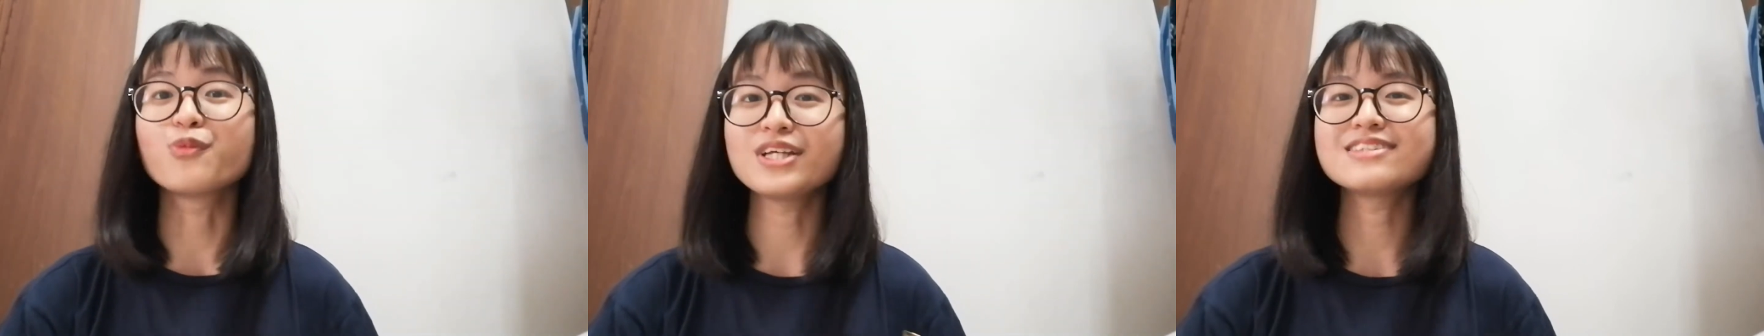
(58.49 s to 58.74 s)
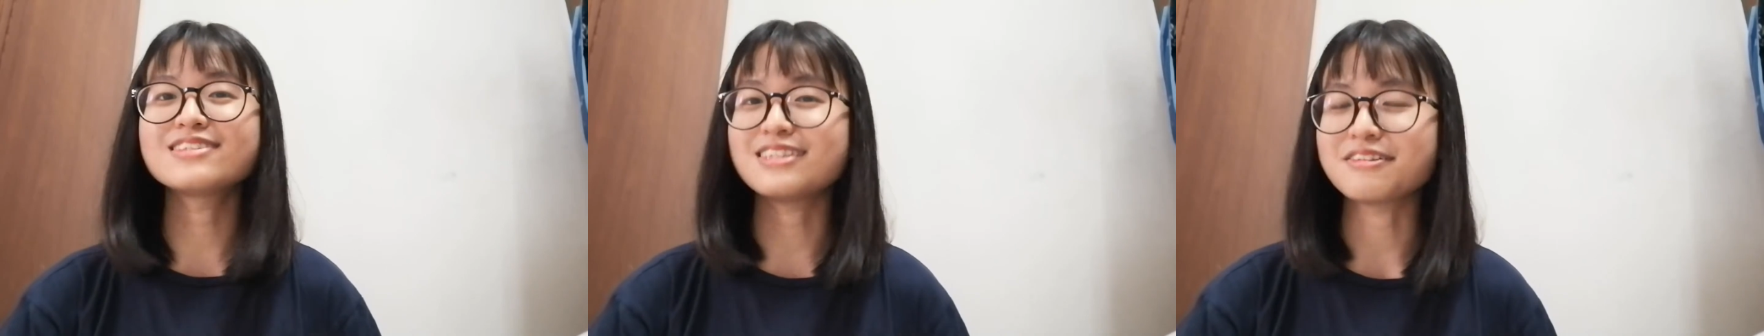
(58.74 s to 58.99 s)

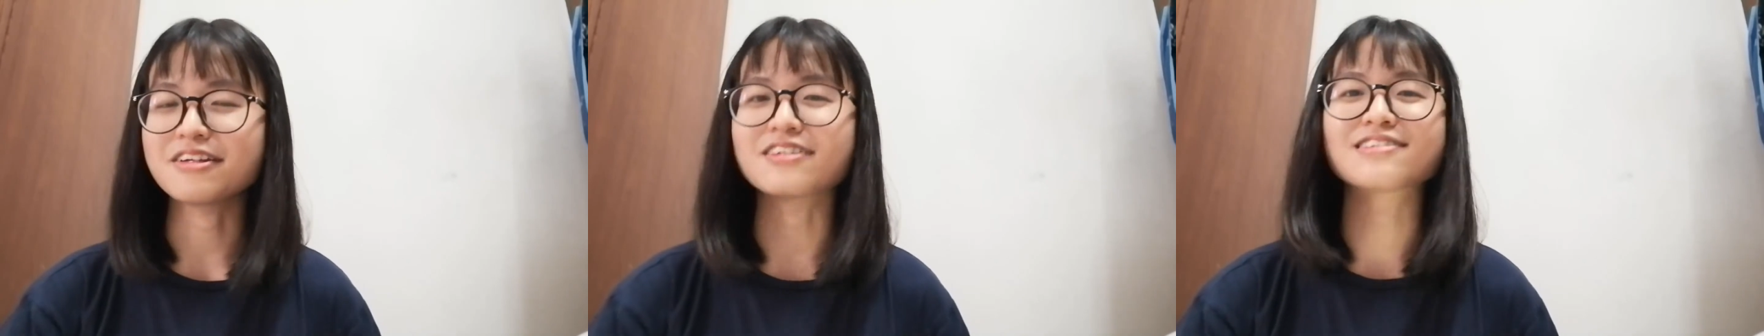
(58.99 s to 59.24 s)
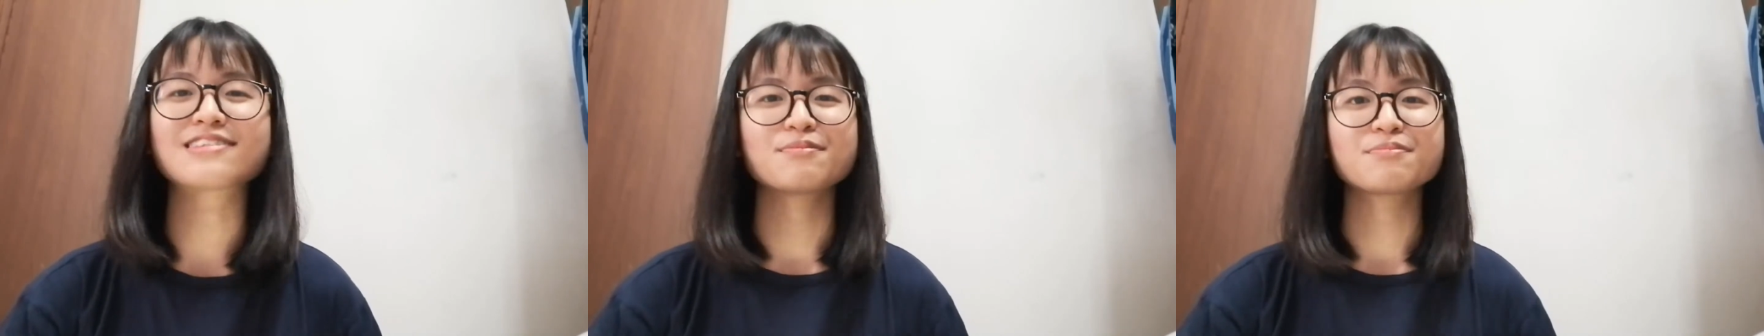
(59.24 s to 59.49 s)
wheat
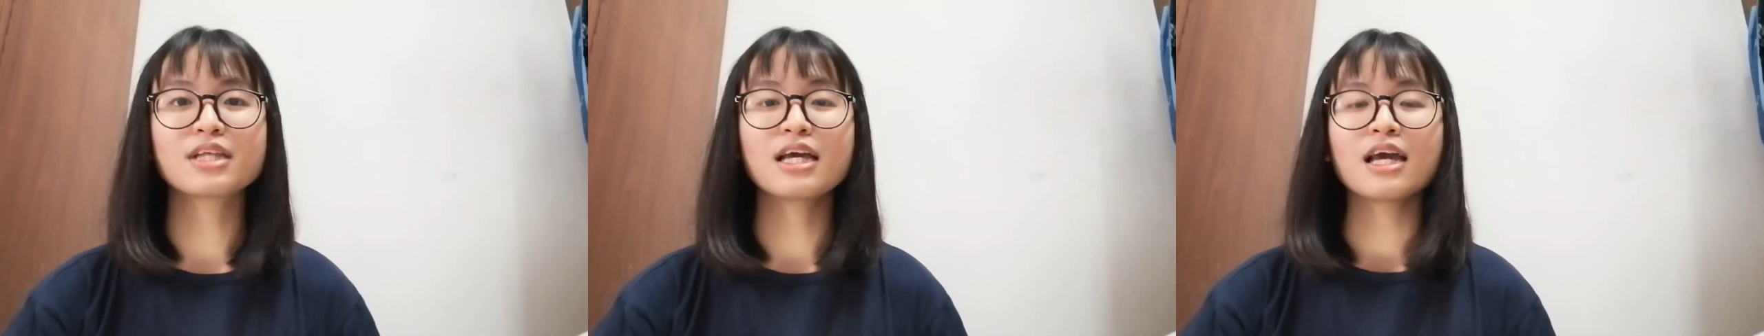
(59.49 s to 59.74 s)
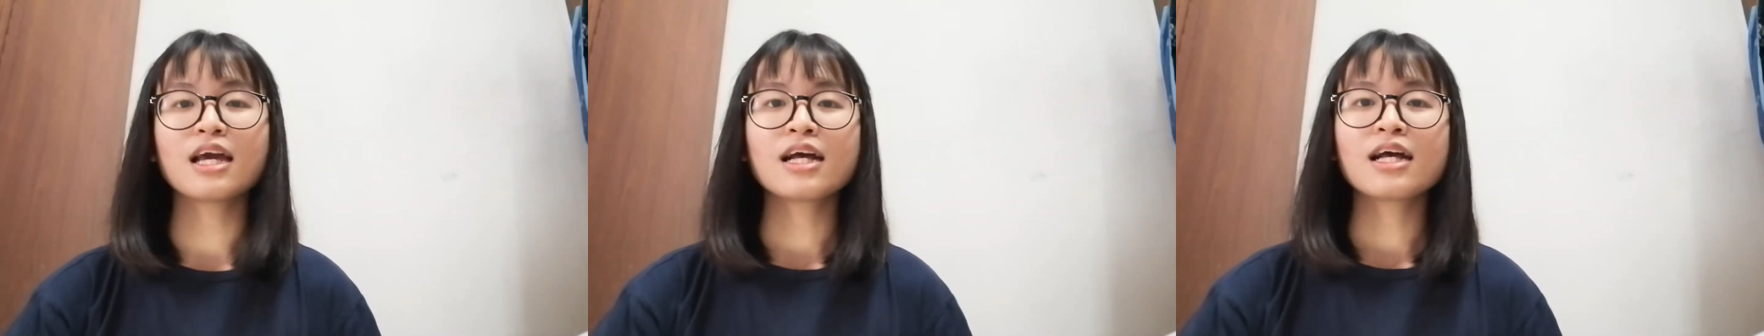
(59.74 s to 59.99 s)
cereals.
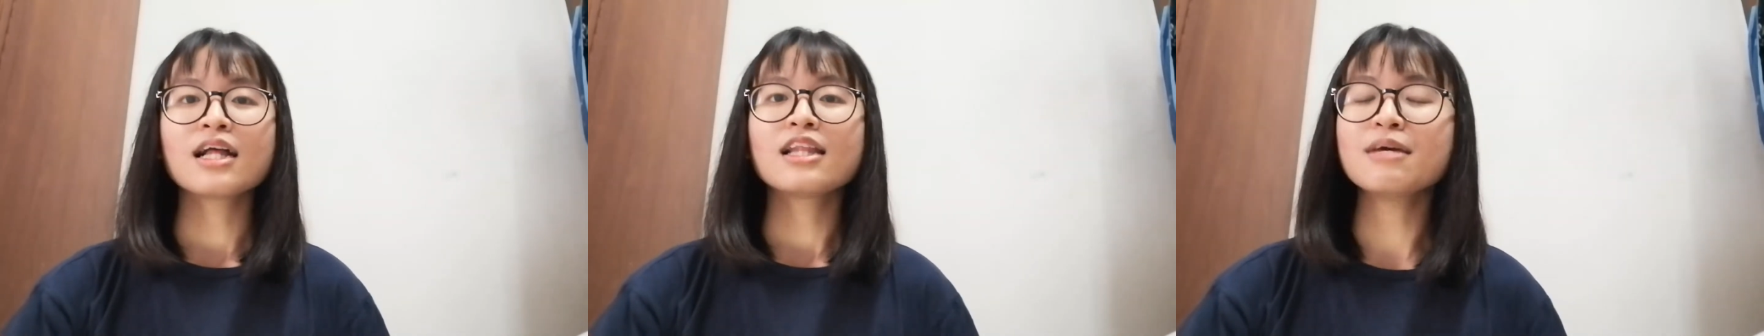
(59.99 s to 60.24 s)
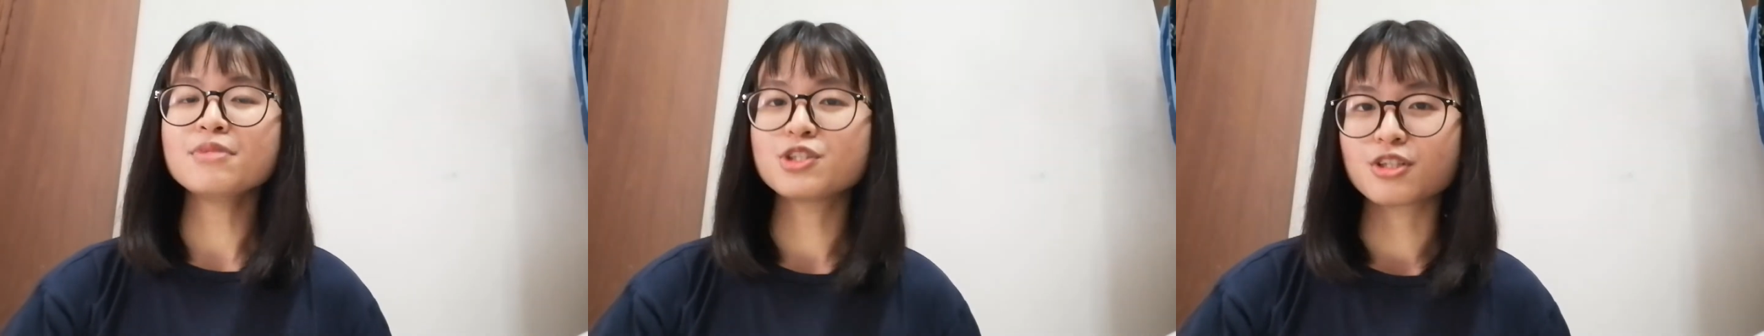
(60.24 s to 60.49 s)

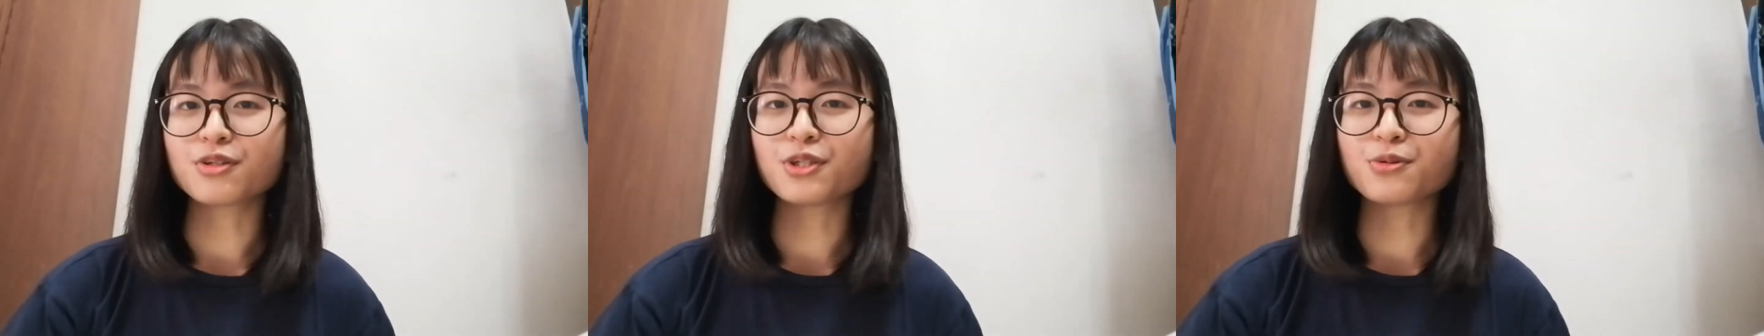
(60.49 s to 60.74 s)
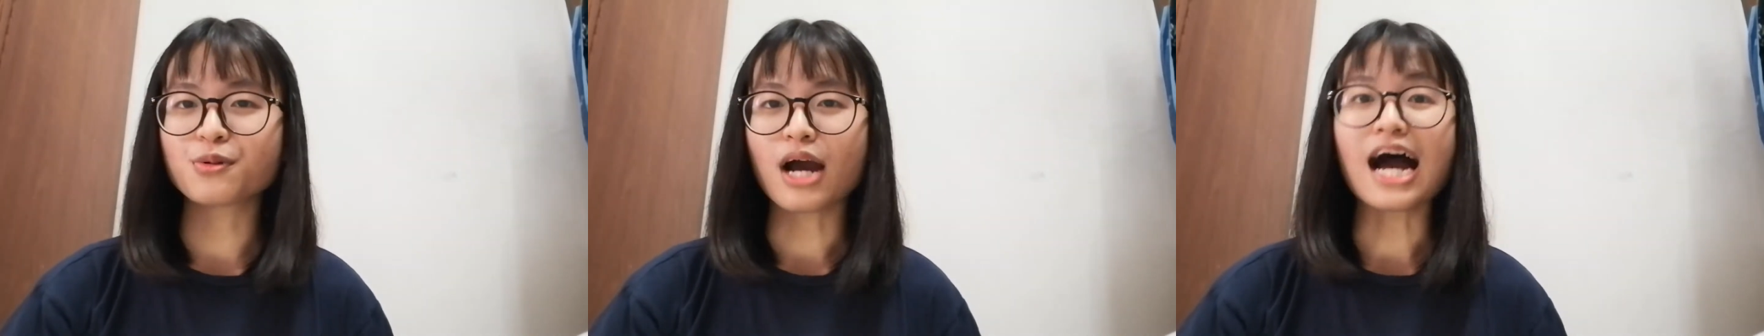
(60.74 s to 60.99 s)
Let me show
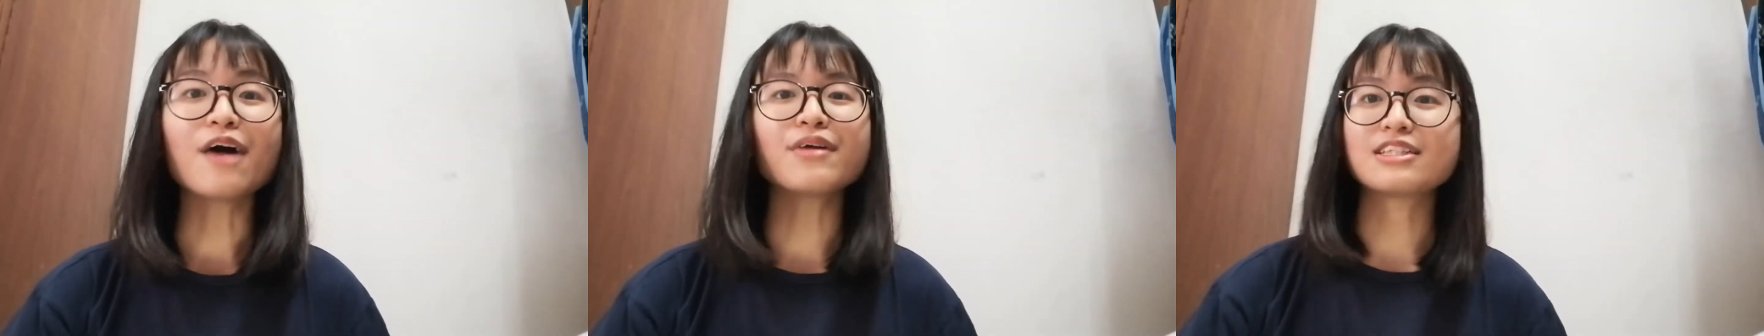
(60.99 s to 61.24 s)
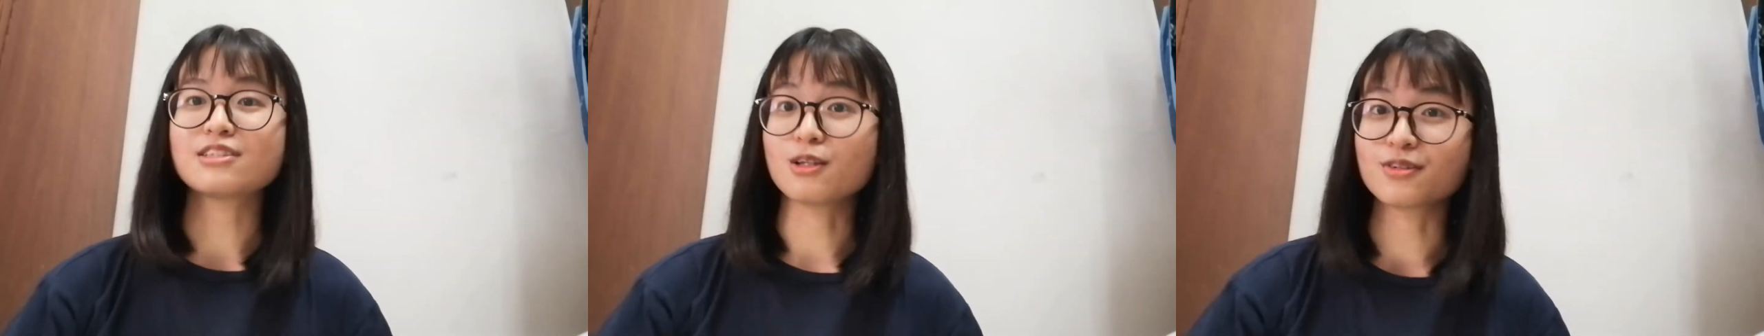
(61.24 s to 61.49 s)
you how
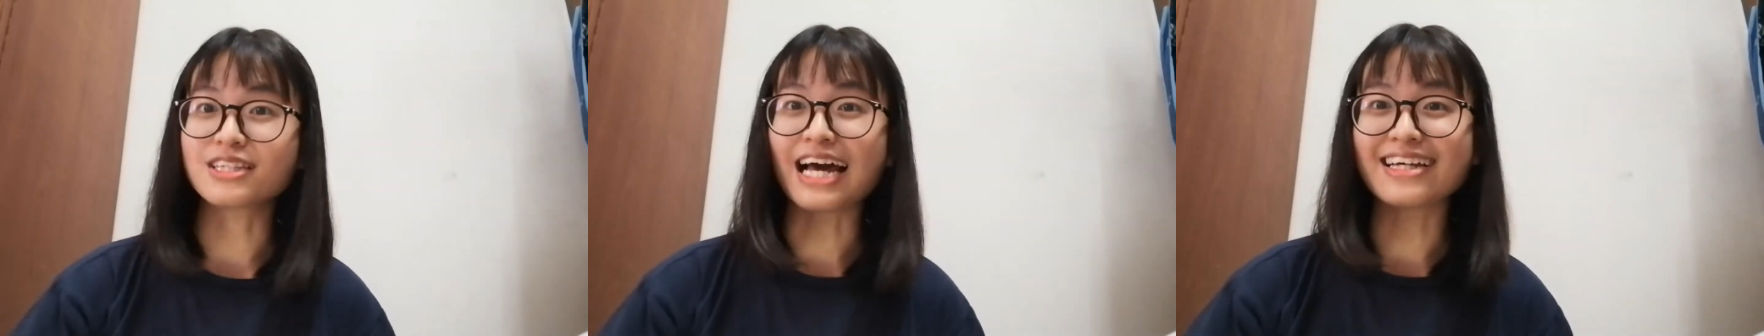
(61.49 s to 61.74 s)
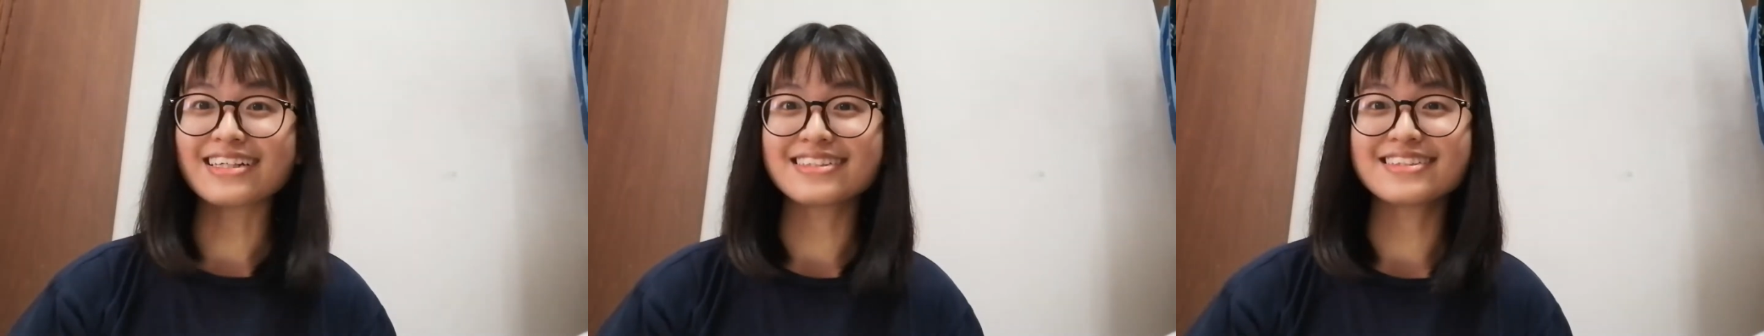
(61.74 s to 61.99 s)
it looks like.